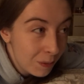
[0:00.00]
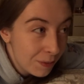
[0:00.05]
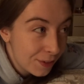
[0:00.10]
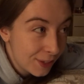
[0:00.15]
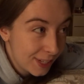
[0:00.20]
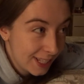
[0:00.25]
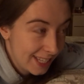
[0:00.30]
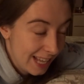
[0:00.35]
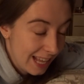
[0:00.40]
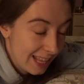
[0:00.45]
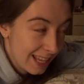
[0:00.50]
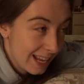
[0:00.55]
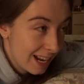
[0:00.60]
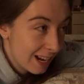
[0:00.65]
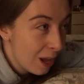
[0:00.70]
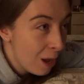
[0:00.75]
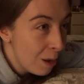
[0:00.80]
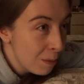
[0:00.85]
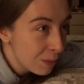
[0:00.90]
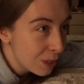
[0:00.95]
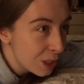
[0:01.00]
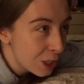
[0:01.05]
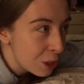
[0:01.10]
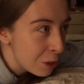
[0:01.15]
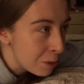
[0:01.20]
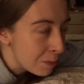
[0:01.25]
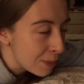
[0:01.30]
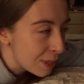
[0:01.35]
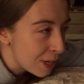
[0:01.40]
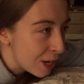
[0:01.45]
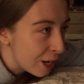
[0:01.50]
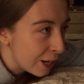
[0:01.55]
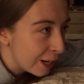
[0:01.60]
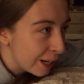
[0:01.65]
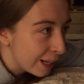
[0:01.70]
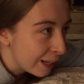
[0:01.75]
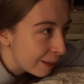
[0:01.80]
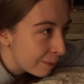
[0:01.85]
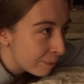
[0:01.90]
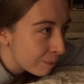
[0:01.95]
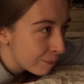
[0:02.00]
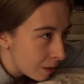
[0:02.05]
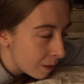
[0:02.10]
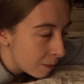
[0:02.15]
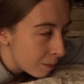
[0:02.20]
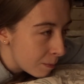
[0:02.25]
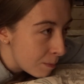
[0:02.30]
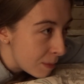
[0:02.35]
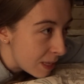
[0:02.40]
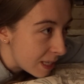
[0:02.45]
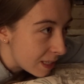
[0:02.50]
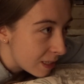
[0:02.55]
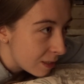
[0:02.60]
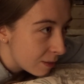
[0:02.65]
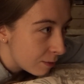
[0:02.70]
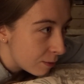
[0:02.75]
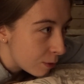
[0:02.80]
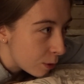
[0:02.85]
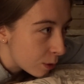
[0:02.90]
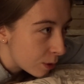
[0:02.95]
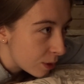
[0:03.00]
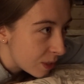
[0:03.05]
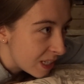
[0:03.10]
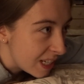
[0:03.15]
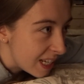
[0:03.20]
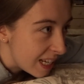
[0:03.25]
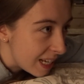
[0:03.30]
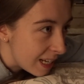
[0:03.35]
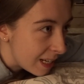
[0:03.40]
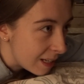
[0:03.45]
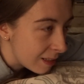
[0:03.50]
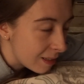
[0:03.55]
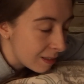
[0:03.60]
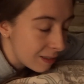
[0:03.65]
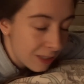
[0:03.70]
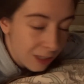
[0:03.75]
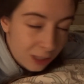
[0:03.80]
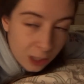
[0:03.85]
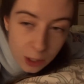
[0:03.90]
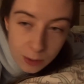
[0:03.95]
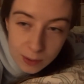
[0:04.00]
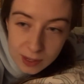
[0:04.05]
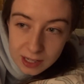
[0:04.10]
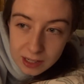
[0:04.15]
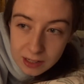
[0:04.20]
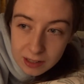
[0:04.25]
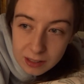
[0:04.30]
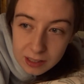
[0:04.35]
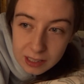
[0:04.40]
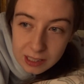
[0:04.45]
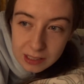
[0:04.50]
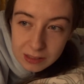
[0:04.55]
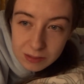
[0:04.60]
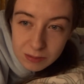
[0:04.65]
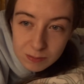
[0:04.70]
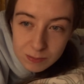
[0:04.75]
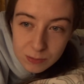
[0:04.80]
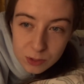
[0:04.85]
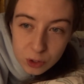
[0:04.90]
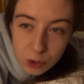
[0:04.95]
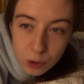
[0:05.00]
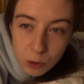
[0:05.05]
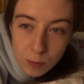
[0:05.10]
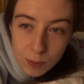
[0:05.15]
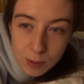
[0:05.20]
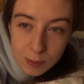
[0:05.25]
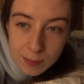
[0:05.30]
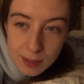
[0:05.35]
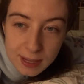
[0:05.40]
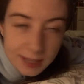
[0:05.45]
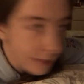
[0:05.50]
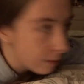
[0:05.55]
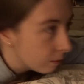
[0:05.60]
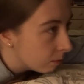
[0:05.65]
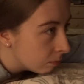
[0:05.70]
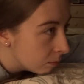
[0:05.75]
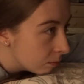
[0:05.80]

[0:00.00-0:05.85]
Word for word: got to set the alarm stupid early. Mr. Volunteer to go in early, stupid man.